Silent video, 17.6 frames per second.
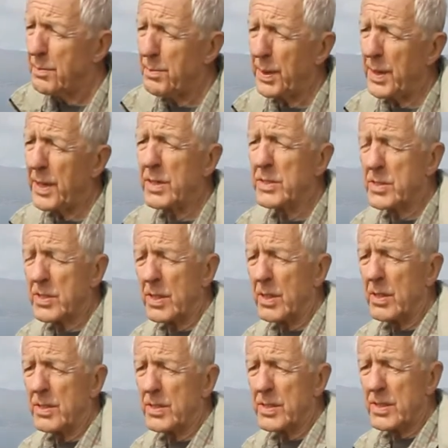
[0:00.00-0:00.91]

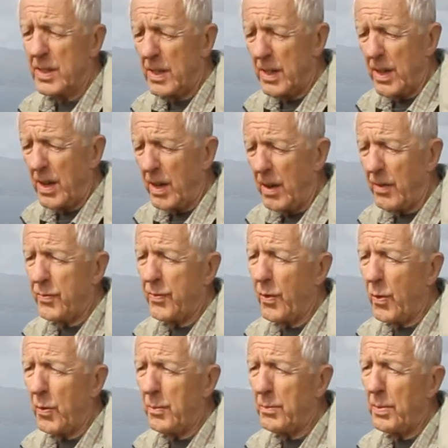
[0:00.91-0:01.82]
peninsulas are
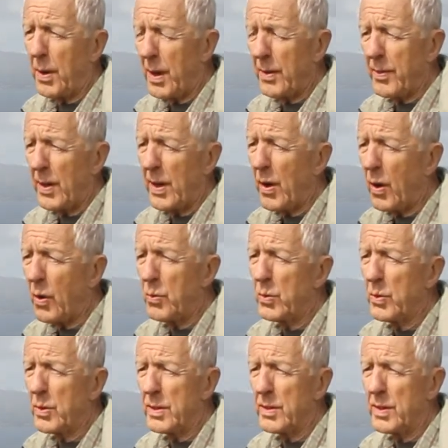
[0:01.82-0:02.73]
formed by the
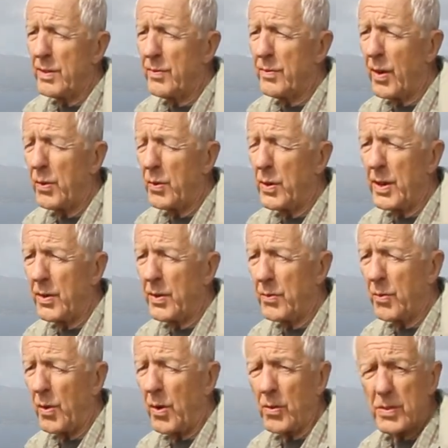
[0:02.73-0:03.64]
older
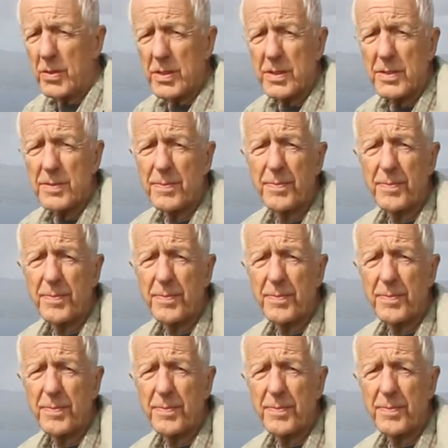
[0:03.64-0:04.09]
Devonian rocks.